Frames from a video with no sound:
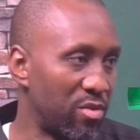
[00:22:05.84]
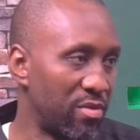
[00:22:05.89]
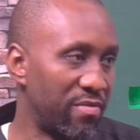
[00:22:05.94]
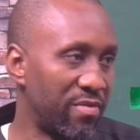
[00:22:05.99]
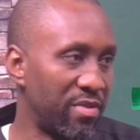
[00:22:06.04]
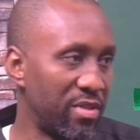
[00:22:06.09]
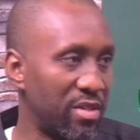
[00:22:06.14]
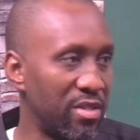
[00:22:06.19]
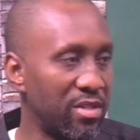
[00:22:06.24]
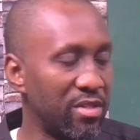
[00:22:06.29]
the
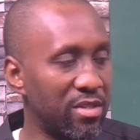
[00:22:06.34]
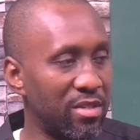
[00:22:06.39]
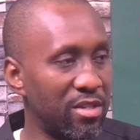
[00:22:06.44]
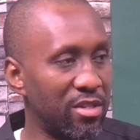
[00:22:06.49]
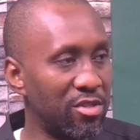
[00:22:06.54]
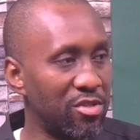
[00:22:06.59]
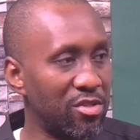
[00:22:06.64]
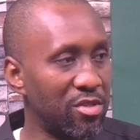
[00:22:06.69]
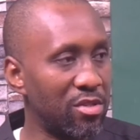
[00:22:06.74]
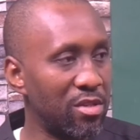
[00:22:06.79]
filling
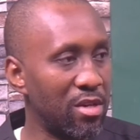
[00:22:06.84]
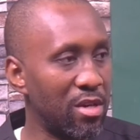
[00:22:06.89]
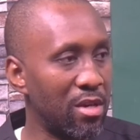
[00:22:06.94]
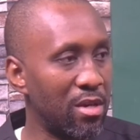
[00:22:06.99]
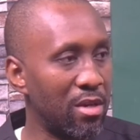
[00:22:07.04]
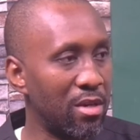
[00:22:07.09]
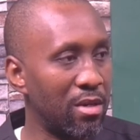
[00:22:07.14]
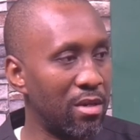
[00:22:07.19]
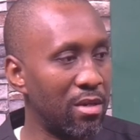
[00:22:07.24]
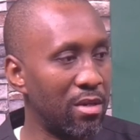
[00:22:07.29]
station.
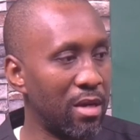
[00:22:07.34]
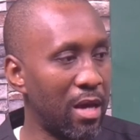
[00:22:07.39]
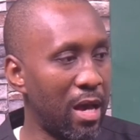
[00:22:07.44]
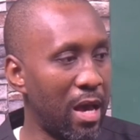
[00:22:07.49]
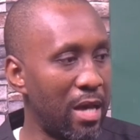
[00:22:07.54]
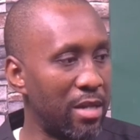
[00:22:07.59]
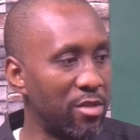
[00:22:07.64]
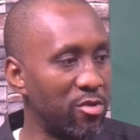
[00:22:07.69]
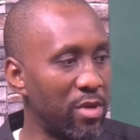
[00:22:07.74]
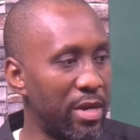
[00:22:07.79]

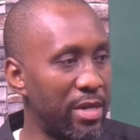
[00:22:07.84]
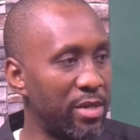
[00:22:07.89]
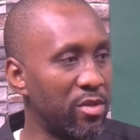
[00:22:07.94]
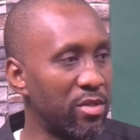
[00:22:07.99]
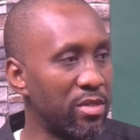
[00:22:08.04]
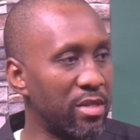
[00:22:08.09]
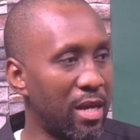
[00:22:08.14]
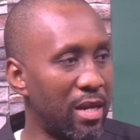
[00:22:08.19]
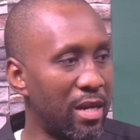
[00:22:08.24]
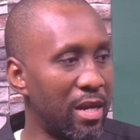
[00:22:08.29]
And you are
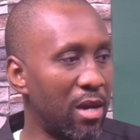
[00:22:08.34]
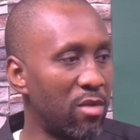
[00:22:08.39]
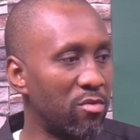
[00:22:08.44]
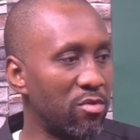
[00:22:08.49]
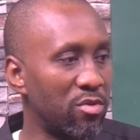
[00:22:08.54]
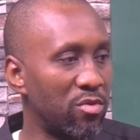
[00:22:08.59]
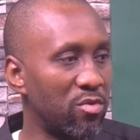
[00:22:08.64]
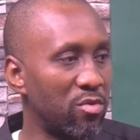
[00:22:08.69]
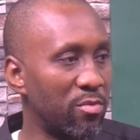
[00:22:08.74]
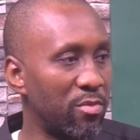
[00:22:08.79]
not
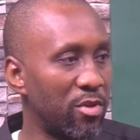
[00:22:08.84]
allowed to.